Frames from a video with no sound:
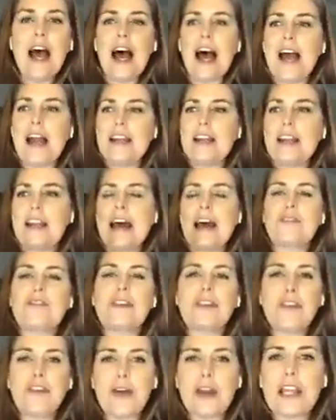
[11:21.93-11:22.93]
I didn't have
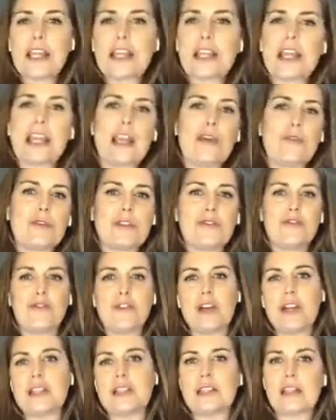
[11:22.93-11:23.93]
to do anything. It was
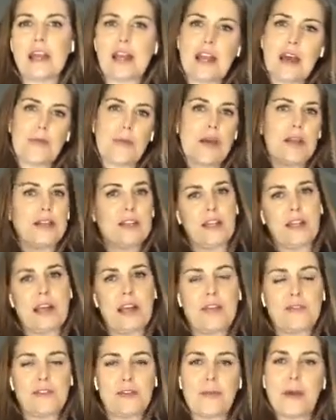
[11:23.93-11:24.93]
free to sign up. I didn't
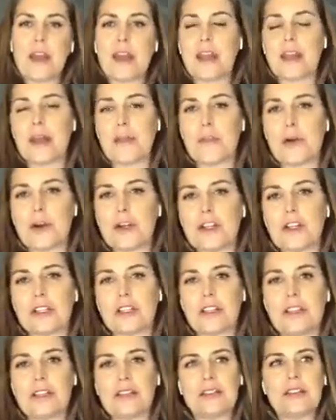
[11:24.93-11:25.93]
have to make any
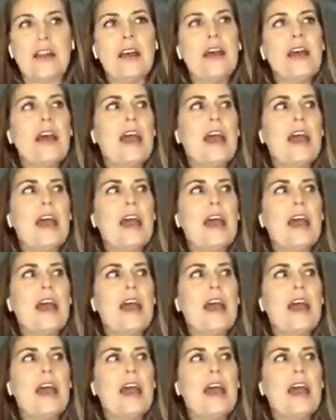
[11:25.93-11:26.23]
purchases.